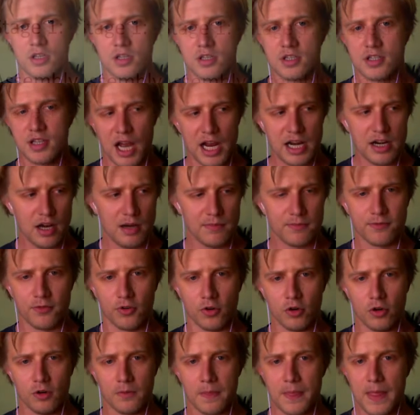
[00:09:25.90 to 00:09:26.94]
Sign up
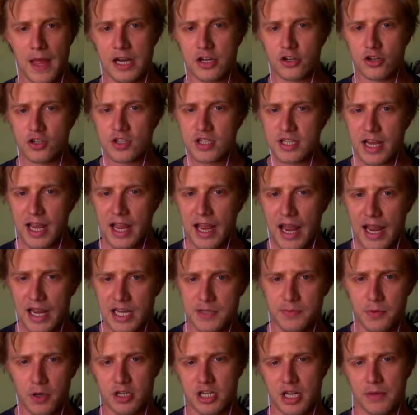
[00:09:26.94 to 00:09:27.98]
for and use the
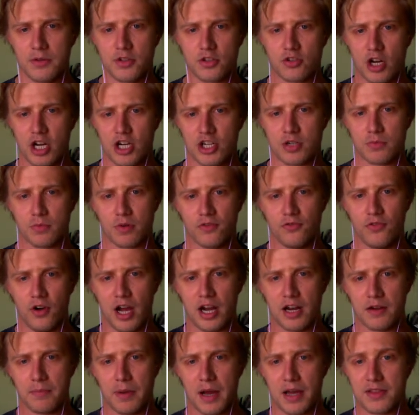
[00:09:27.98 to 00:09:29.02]
expert demonstration
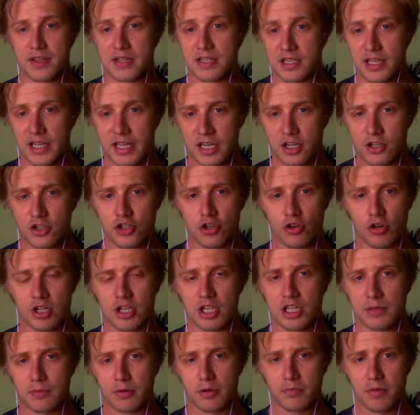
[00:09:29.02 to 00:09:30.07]
provided by this link during
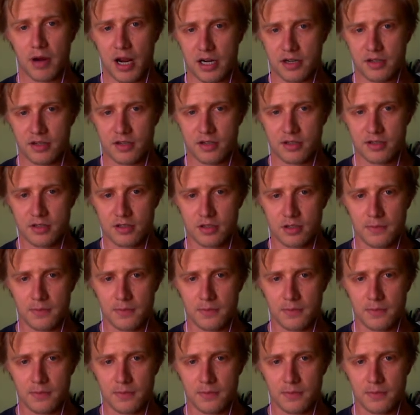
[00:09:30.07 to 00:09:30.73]
deliberate practice.